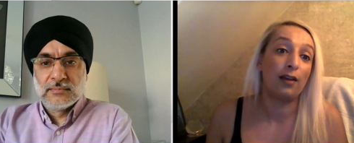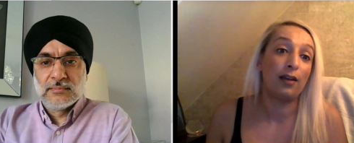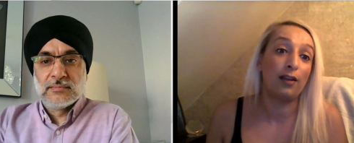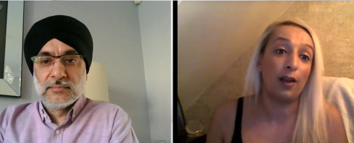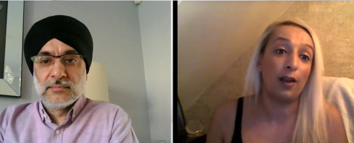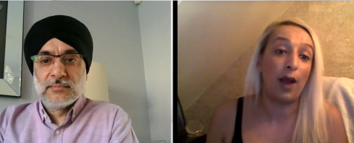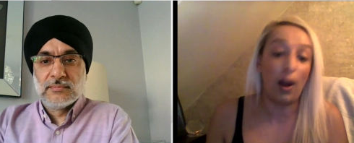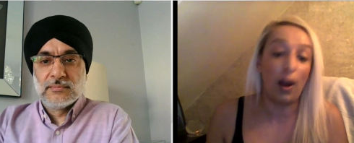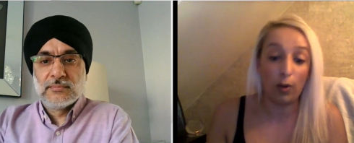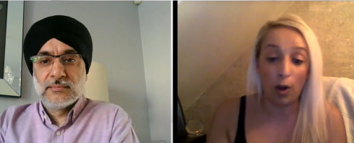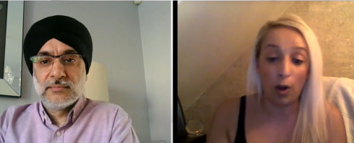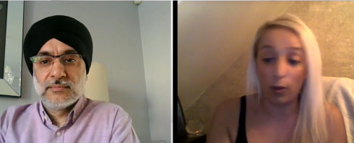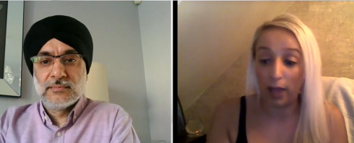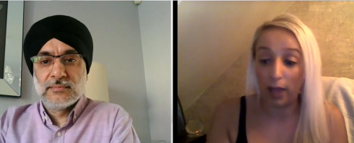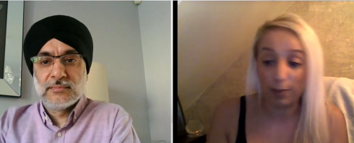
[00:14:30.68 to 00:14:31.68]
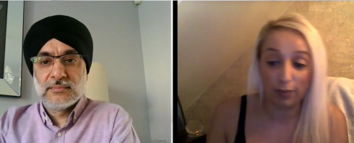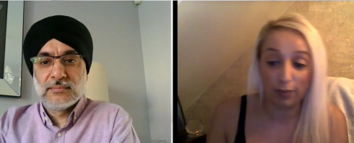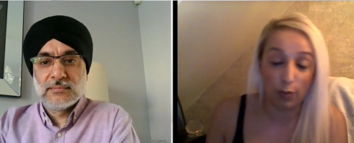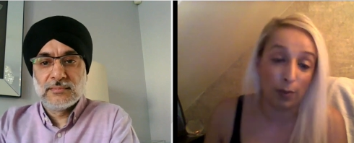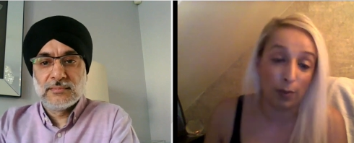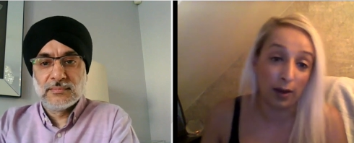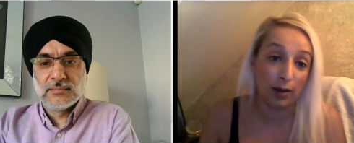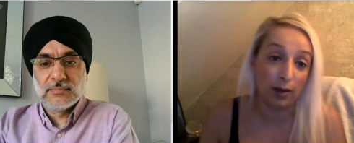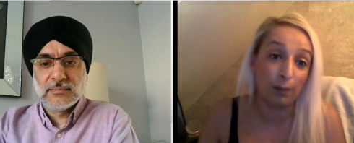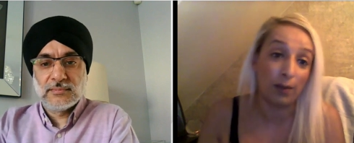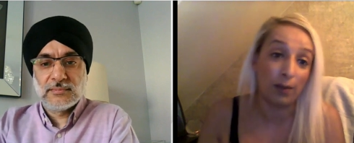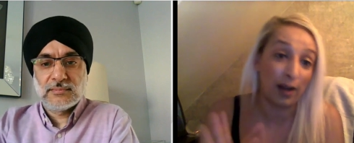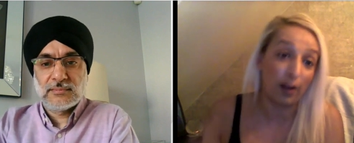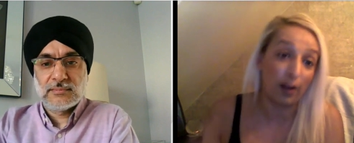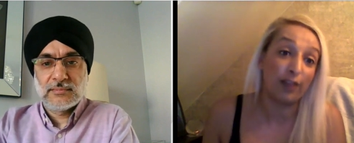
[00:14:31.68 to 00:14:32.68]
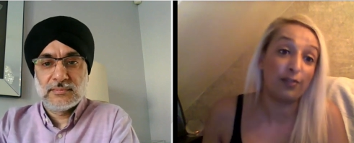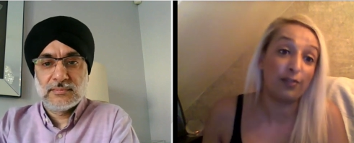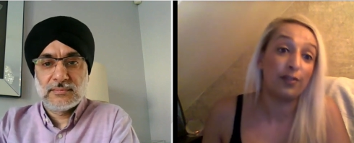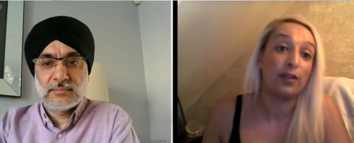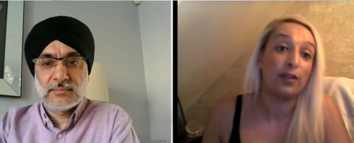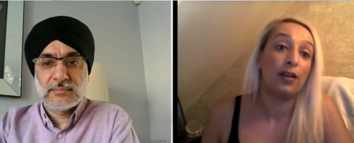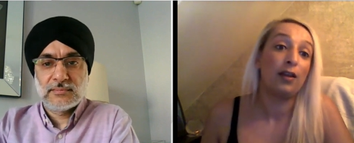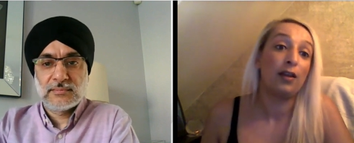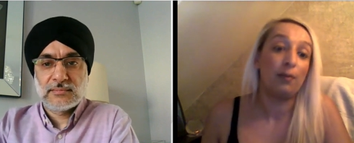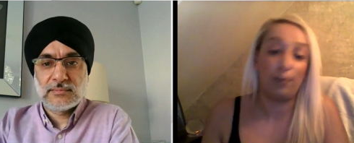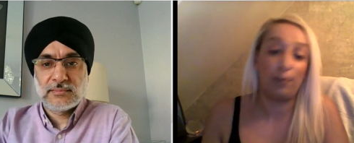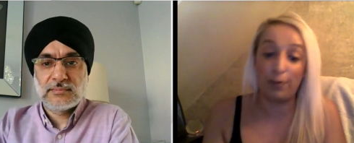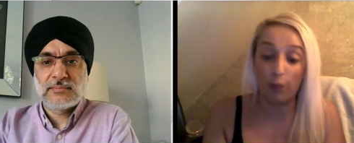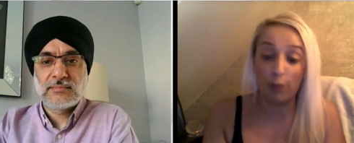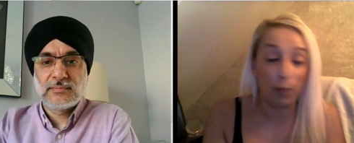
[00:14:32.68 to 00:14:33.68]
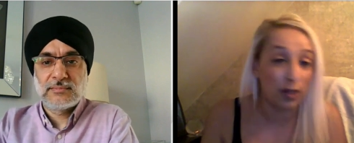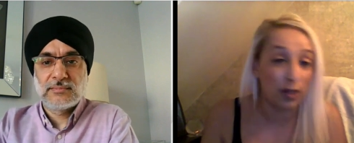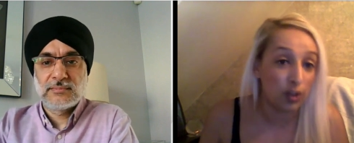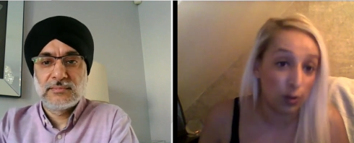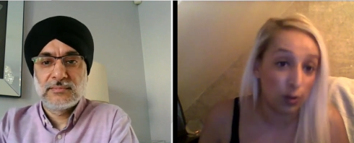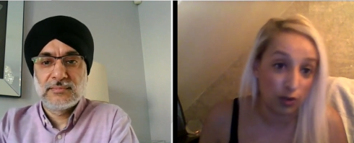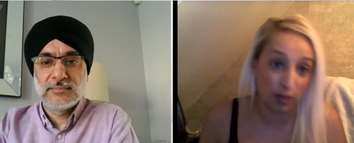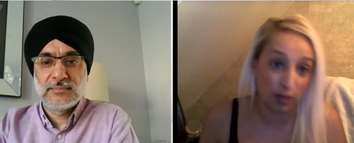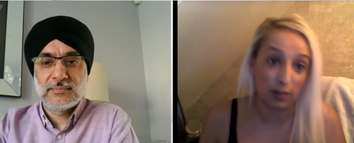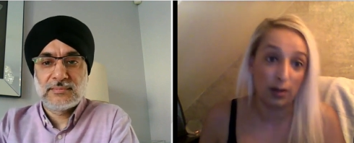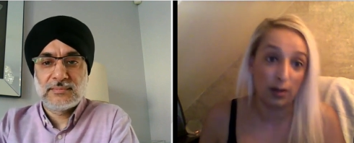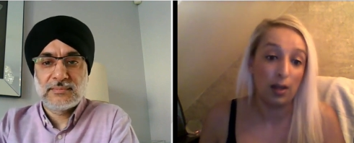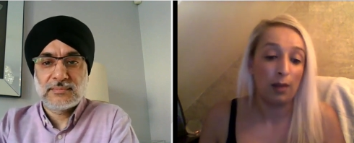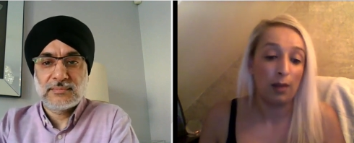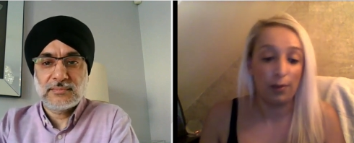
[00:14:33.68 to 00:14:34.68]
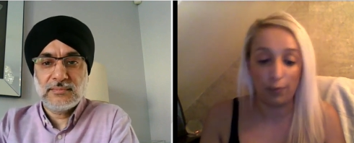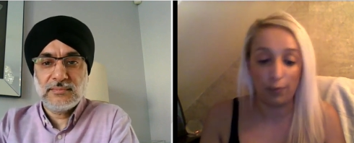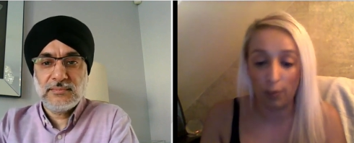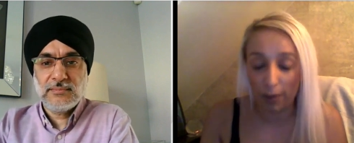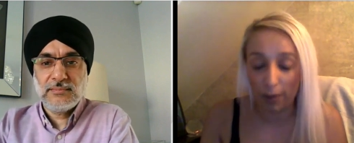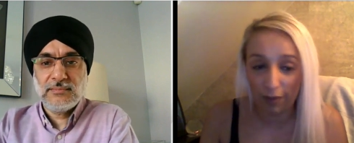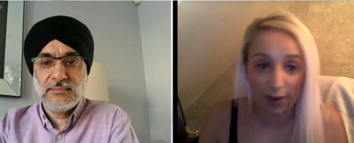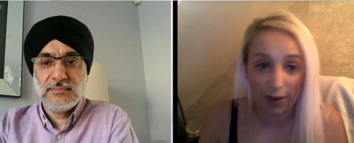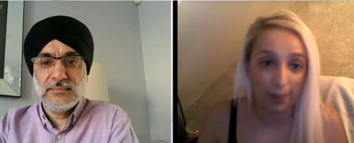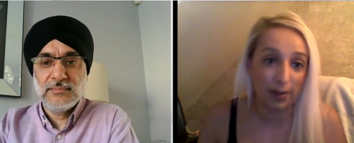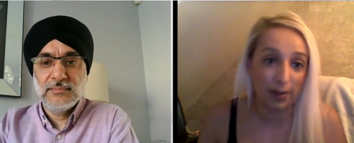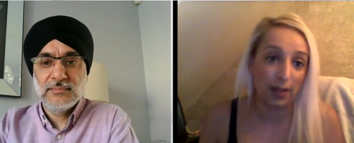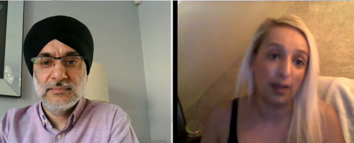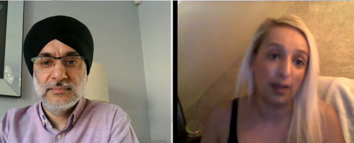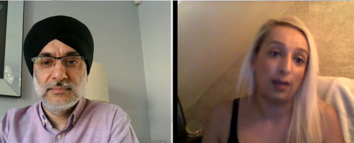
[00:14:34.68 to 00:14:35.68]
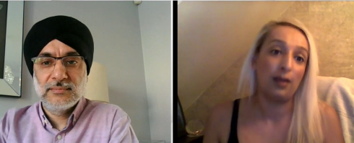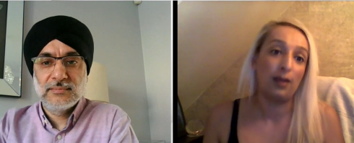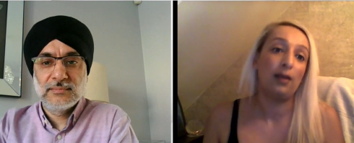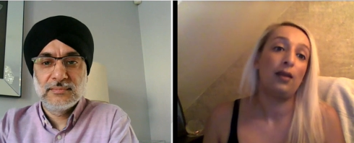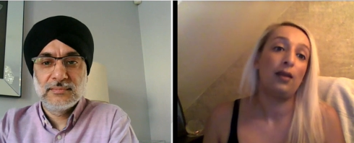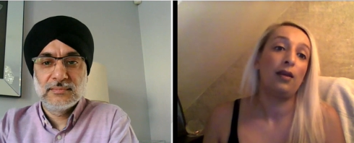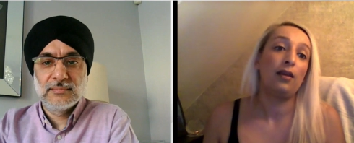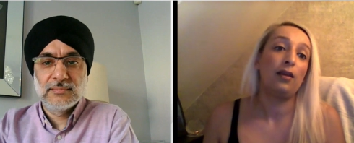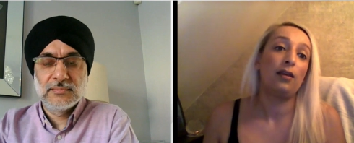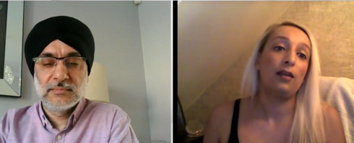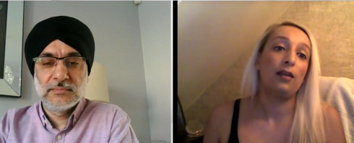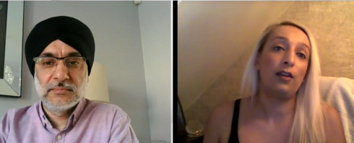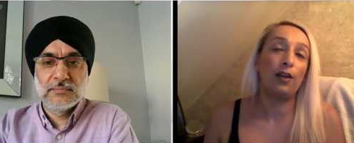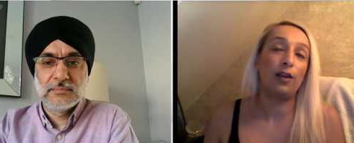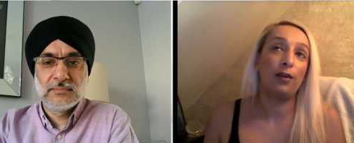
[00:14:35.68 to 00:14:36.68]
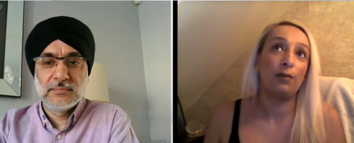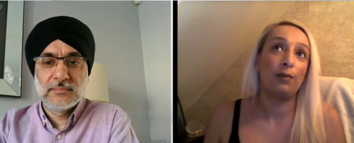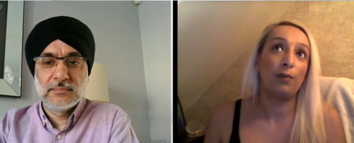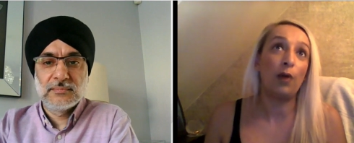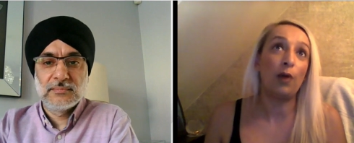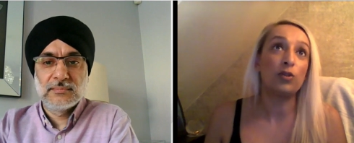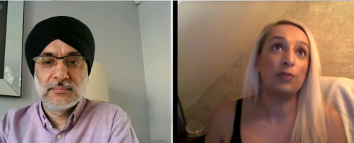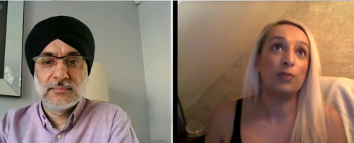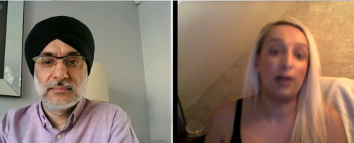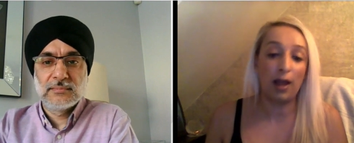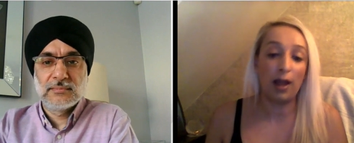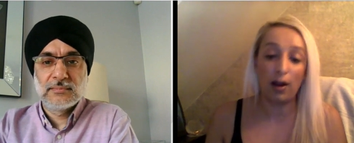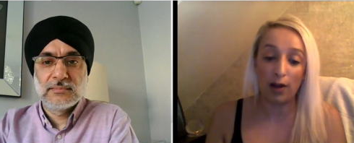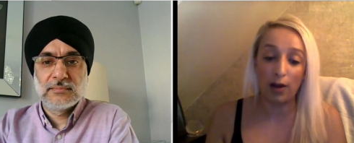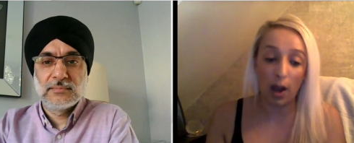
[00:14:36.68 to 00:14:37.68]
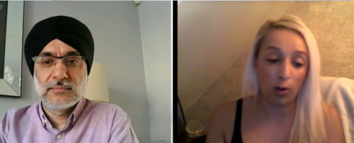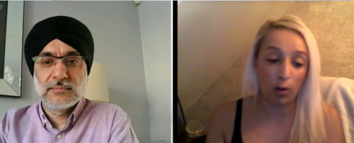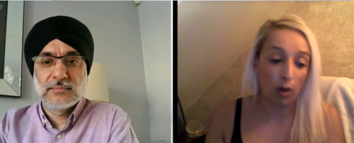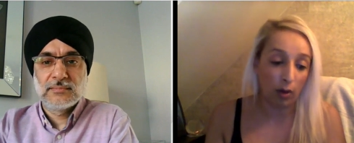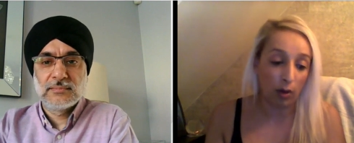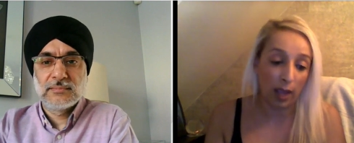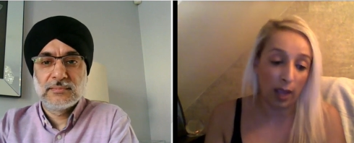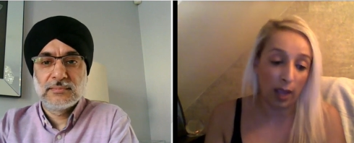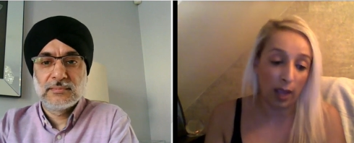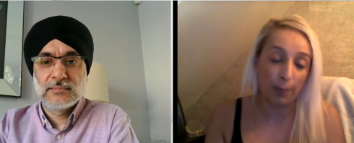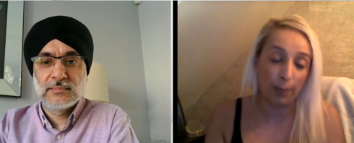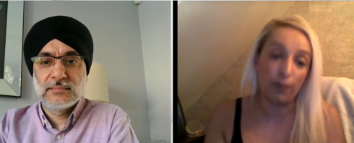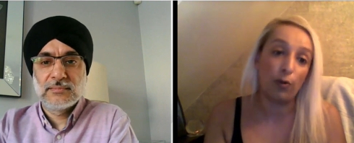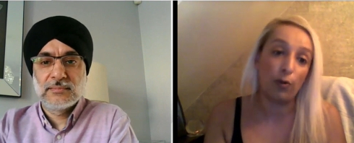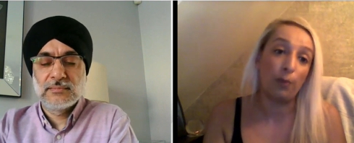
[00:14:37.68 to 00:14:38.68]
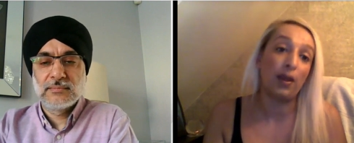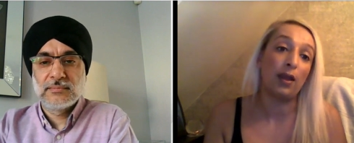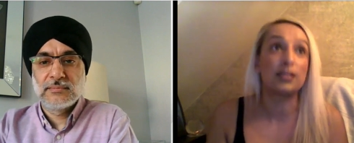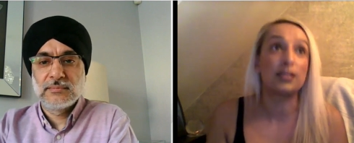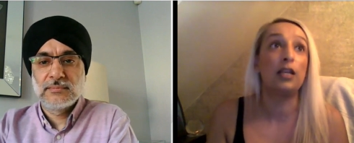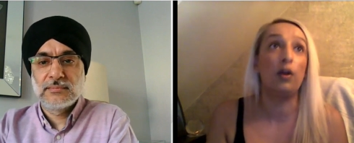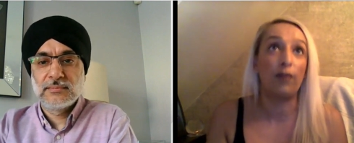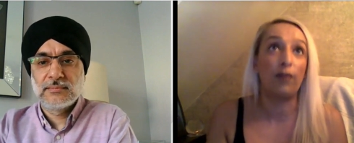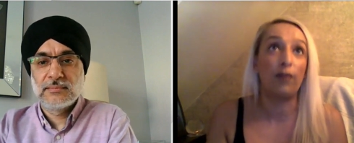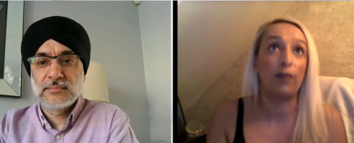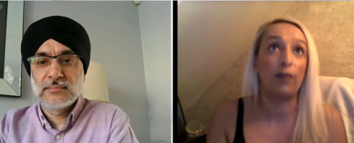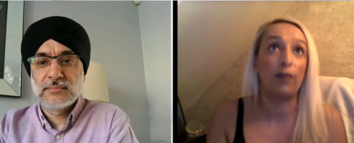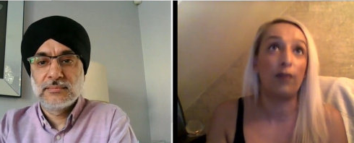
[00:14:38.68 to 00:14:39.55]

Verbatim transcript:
Speaker 1: You know, alcohol came before my my life, before my children, before my family, you know, but ultimately alcohol came before me. That's the love I